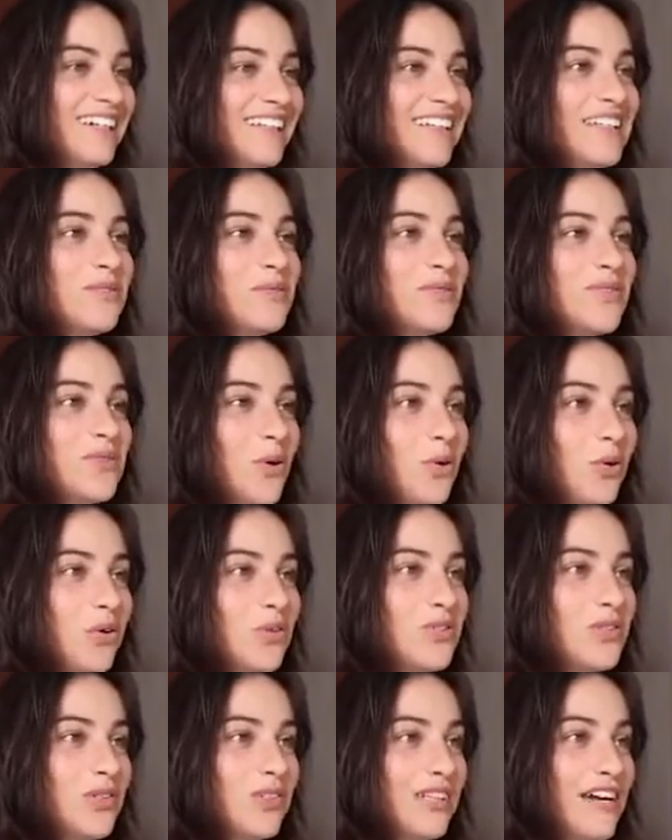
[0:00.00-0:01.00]
This was
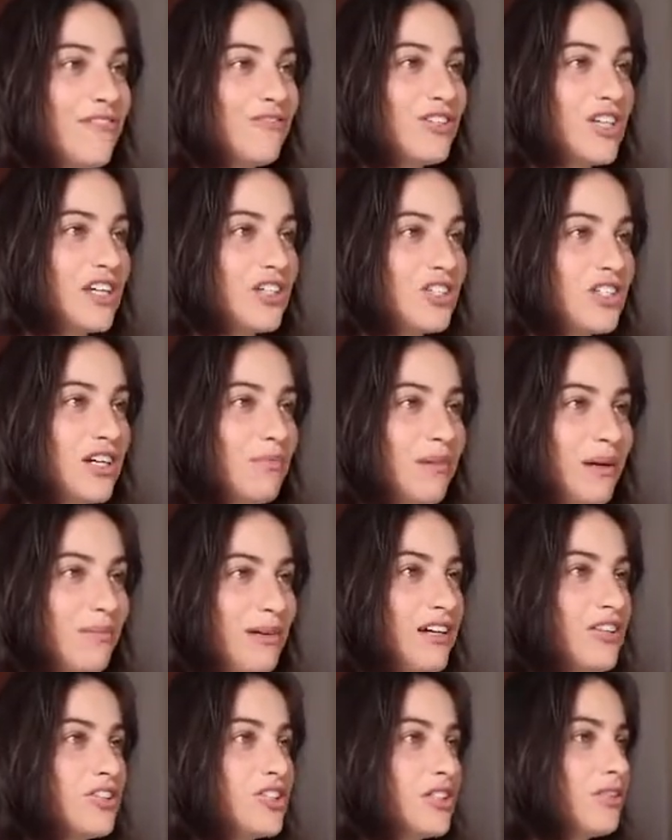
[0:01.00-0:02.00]
also life-changing. My
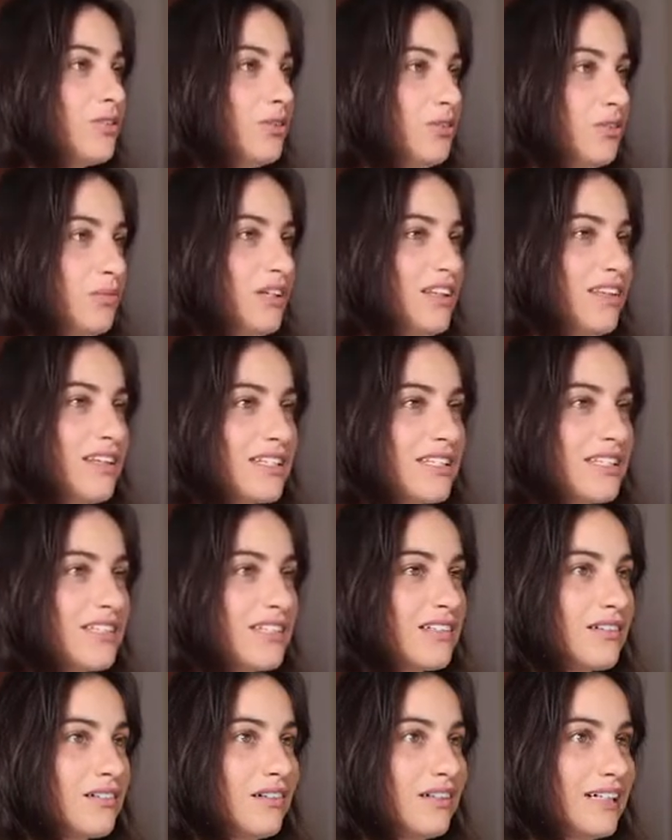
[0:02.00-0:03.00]
manager told me
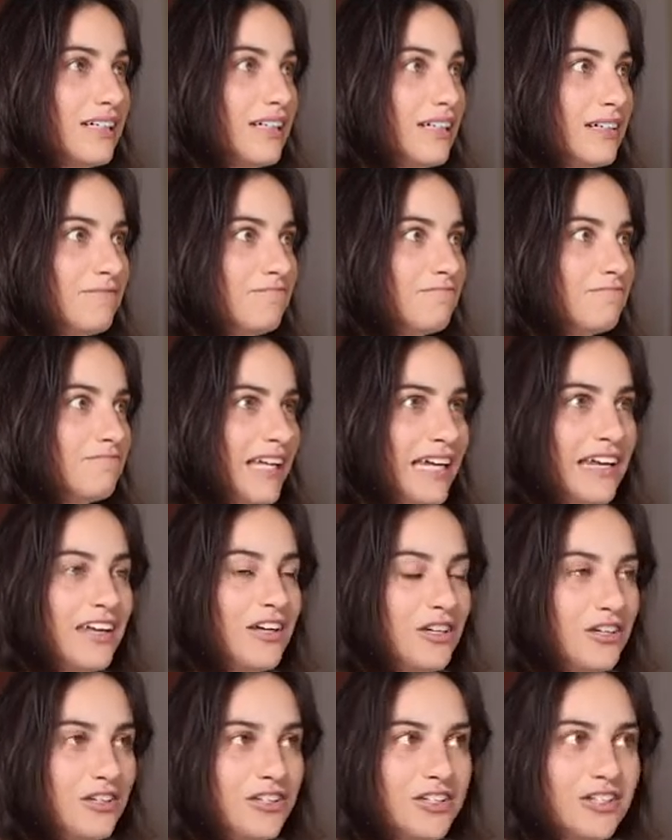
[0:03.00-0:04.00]
this like
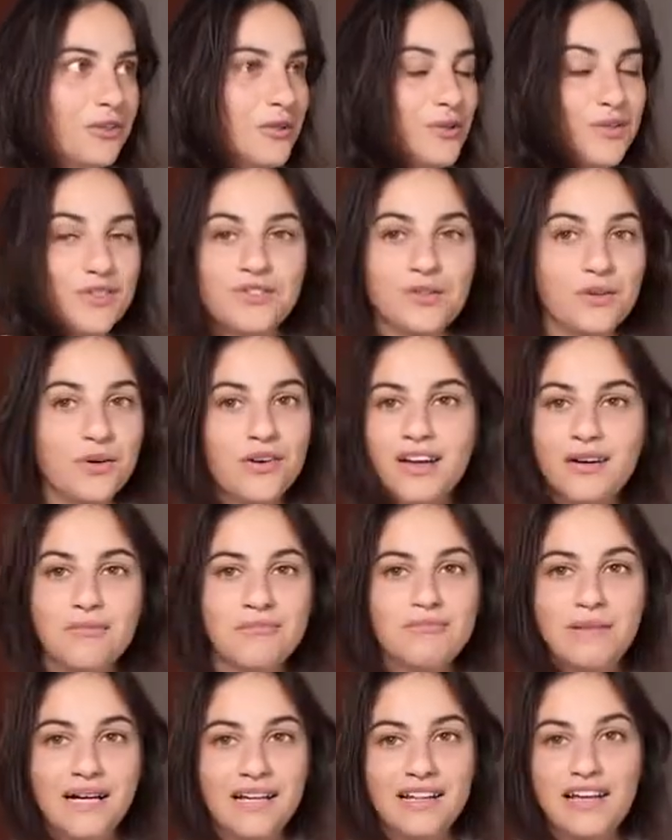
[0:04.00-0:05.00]
a year ago or so,
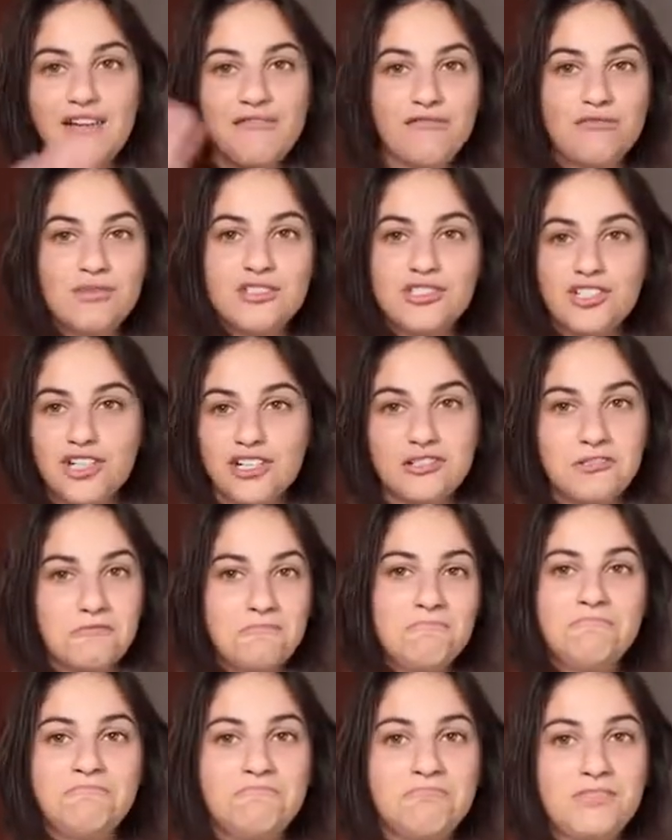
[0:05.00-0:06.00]
and my life was
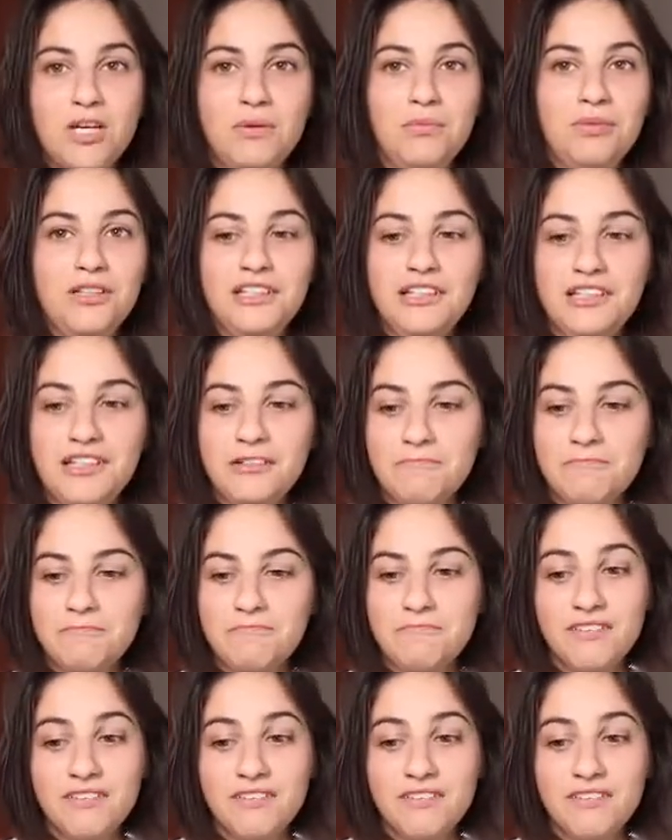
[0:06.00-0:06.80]
changed completely.